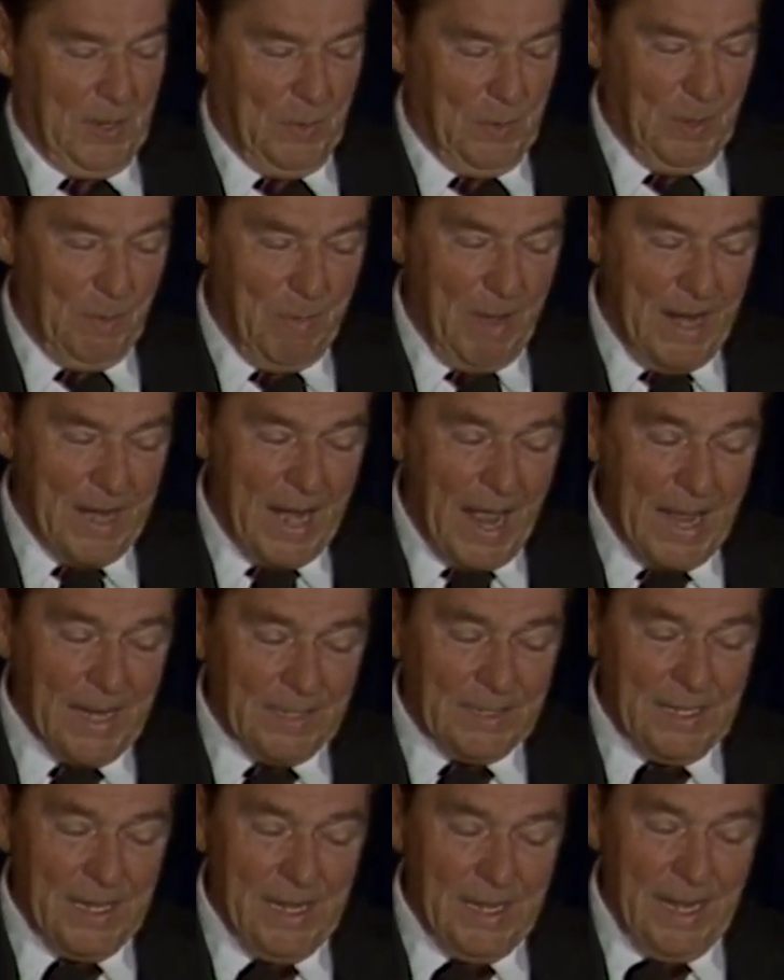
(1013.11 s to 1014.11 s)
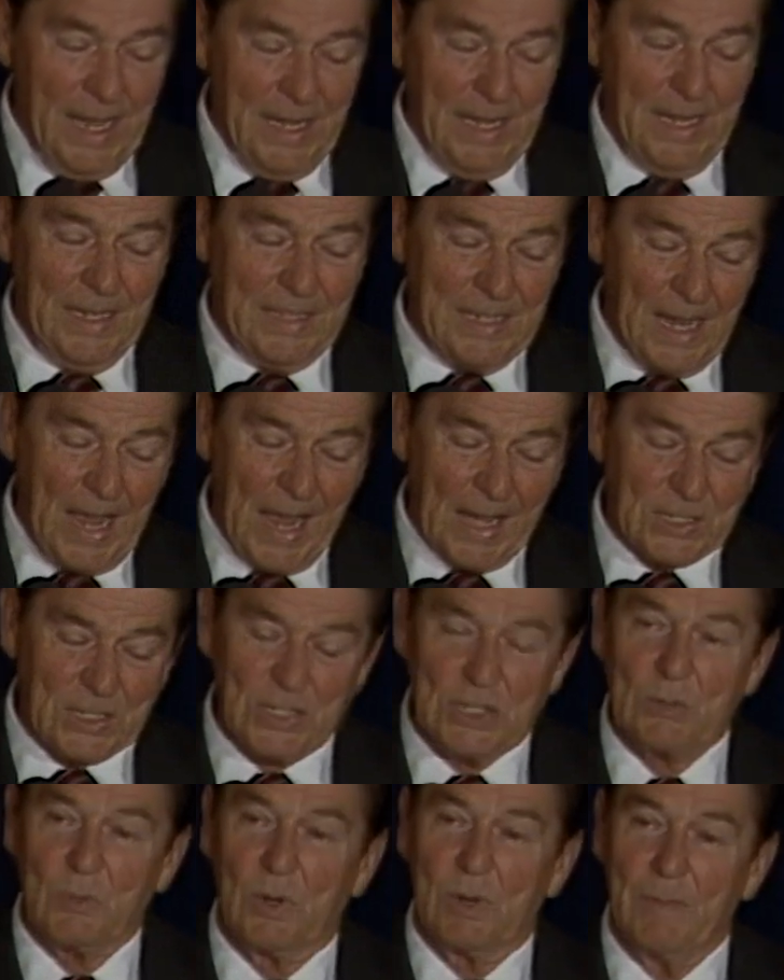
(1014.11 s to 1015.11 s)
well, by 1980,
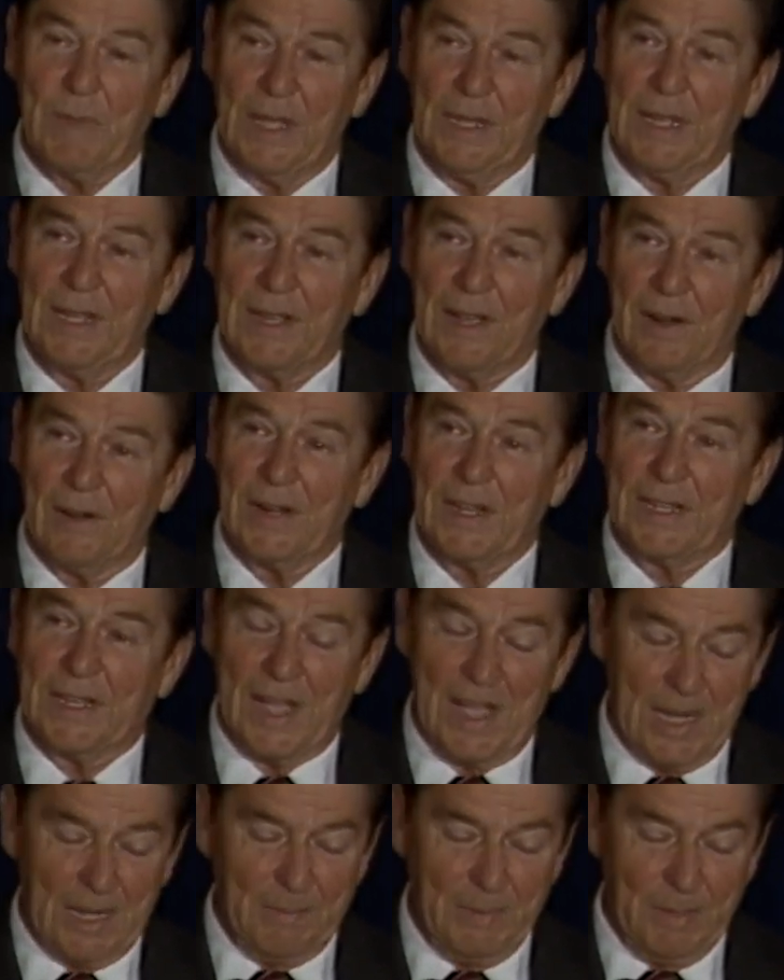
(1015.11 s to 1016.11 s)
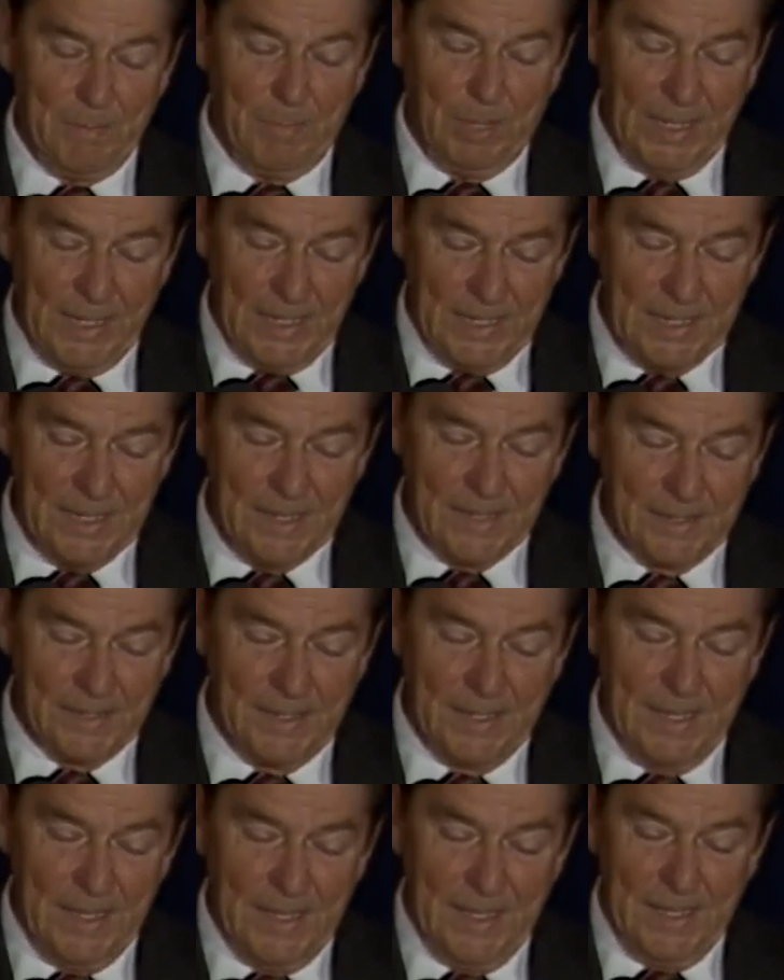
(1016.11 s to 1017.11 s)
taxes were making our economy bleed.
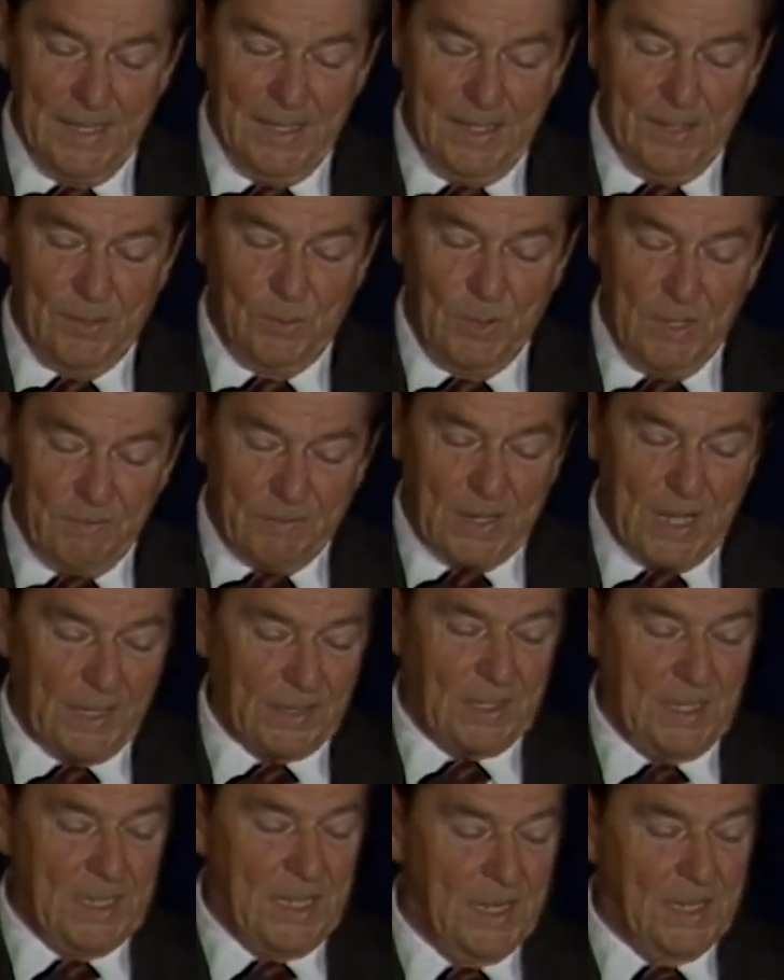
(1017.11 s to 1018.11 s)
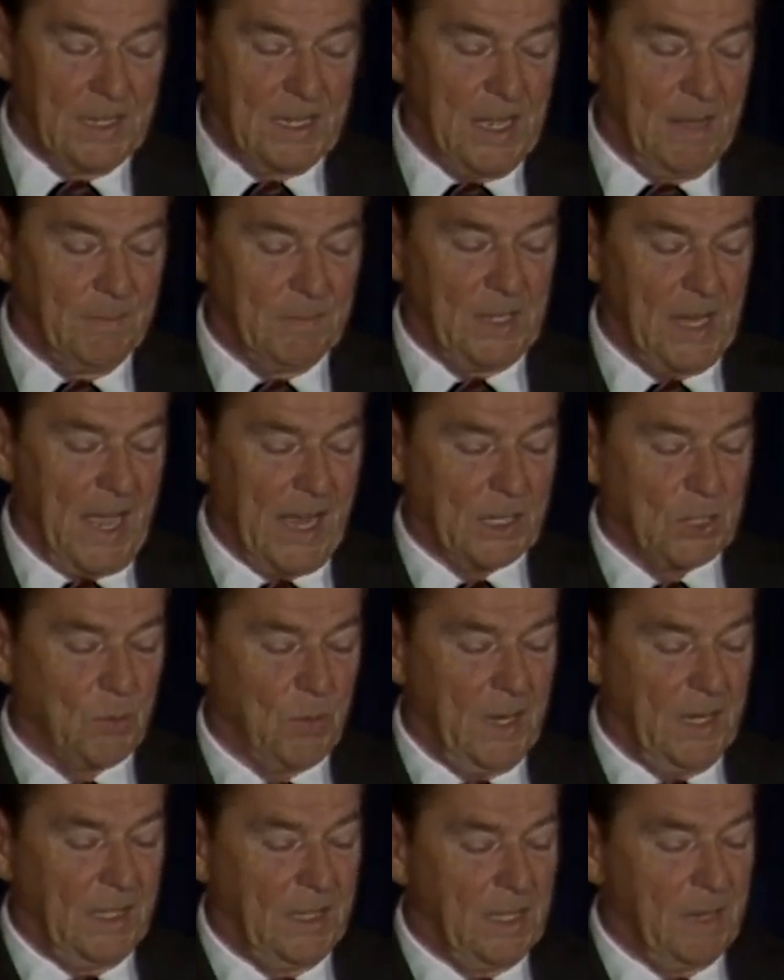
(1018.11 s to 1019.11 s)
We've cut the income tax
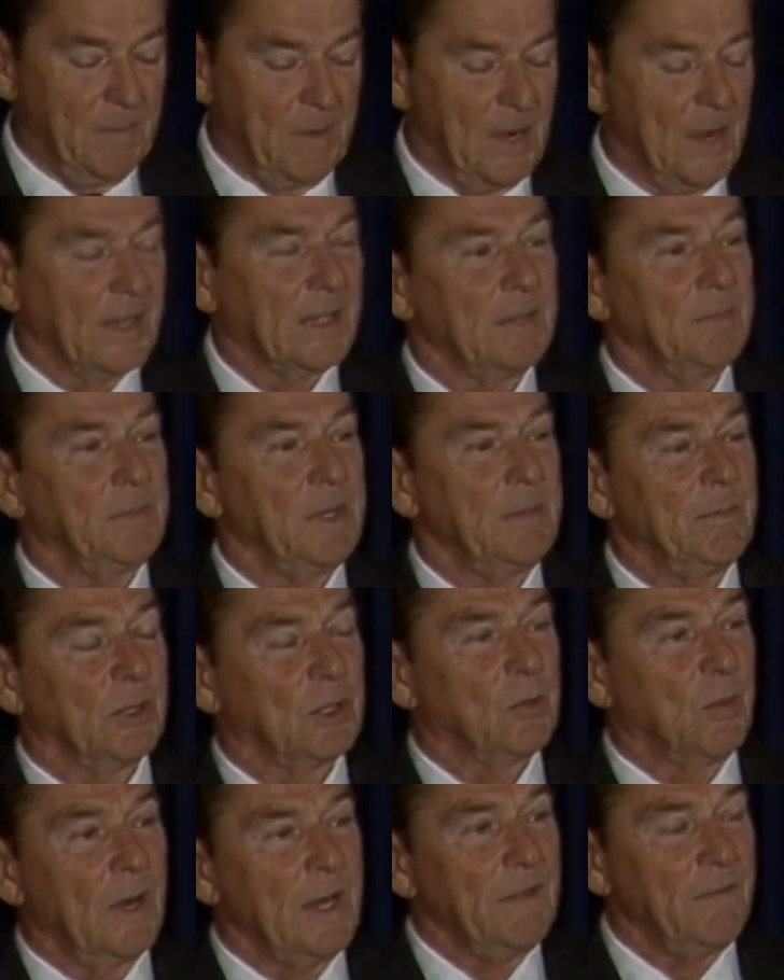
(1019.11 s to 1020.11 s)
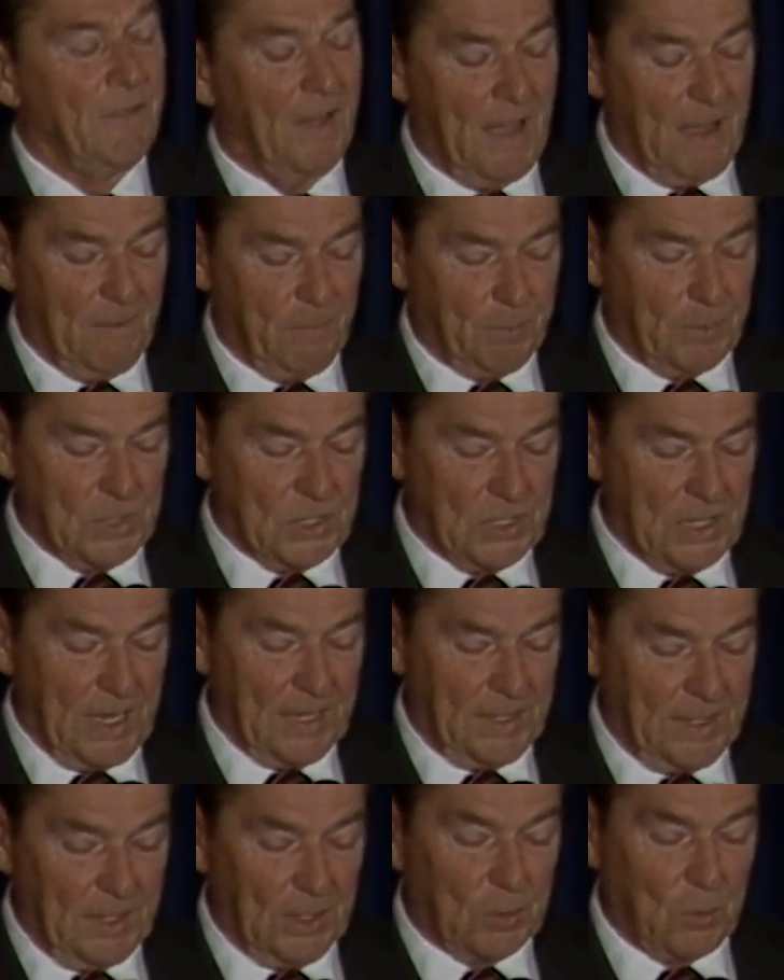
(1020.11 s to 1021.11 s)
rate of the American people
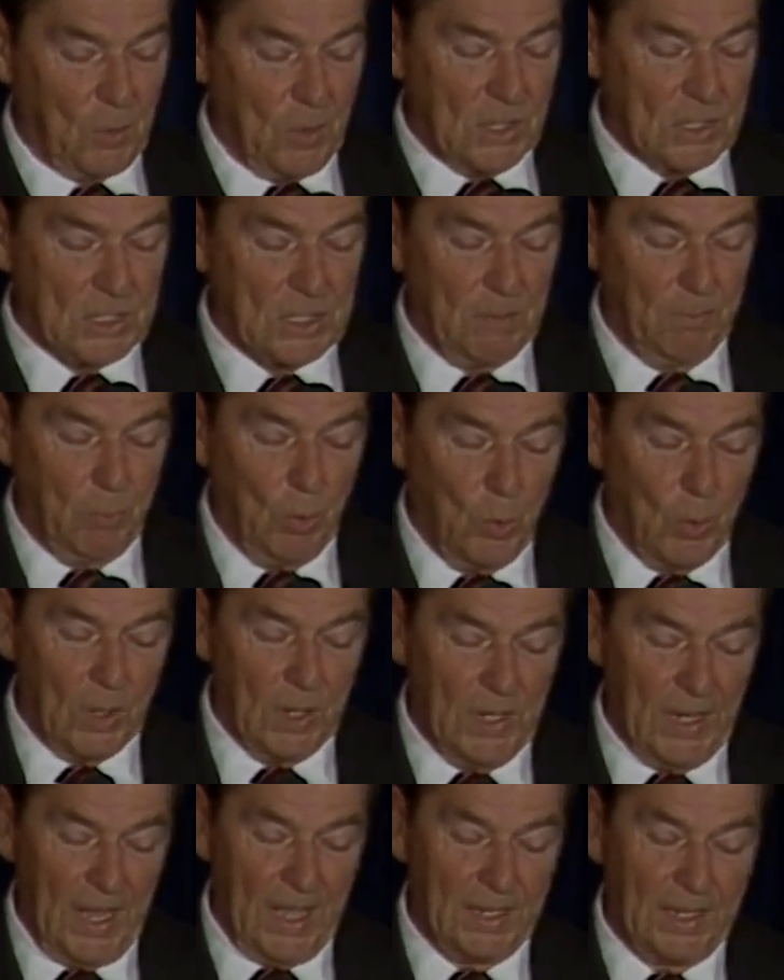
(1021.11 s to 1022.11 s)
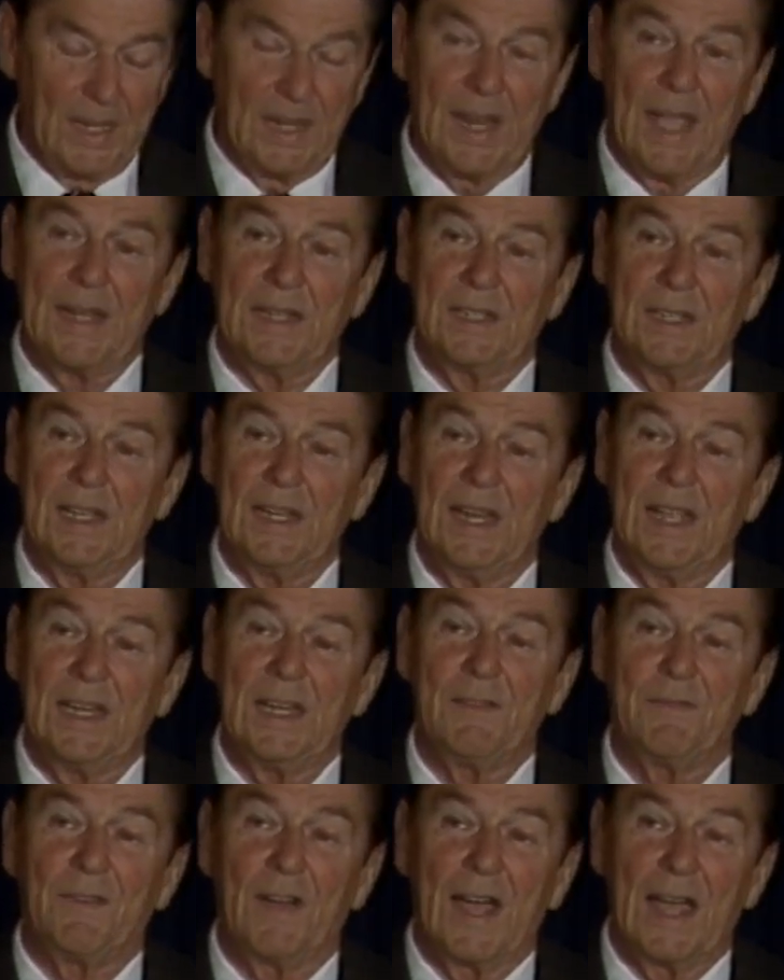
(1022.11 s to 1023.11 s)
25% across the board, and in
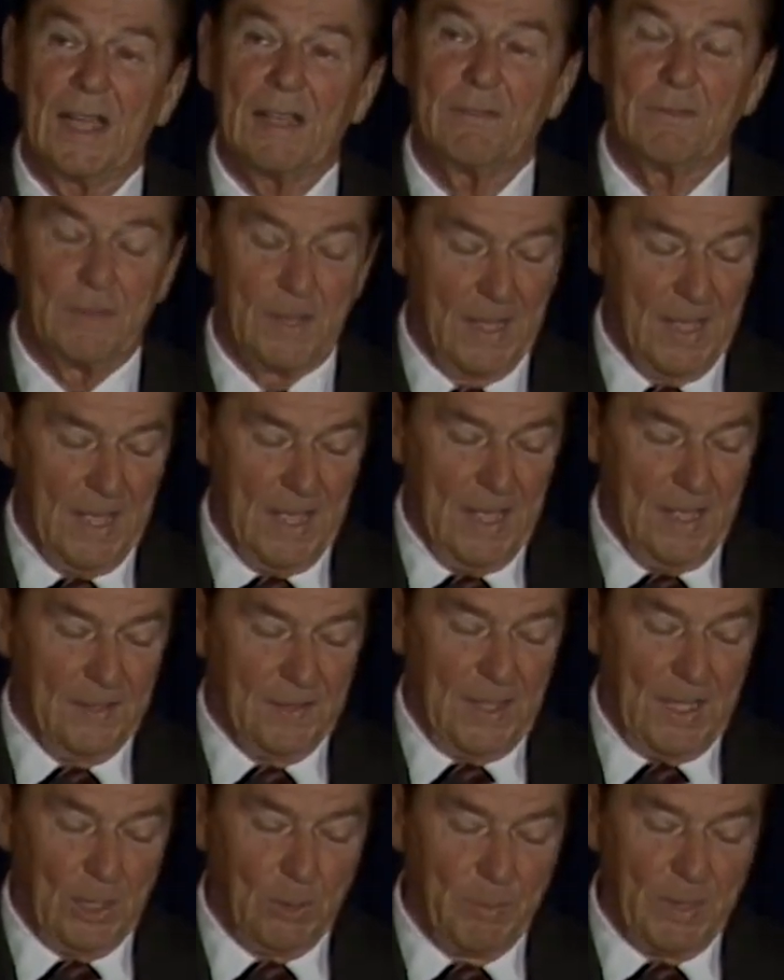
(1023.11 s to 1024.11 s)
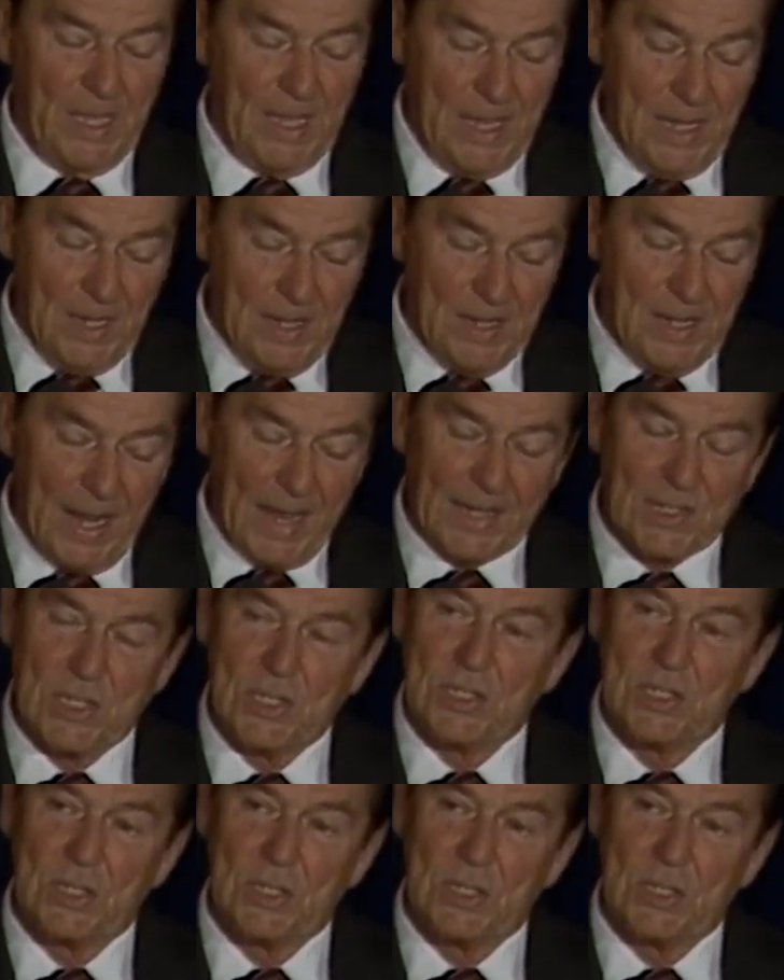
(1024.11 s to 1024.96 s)
1985, they'll be indexed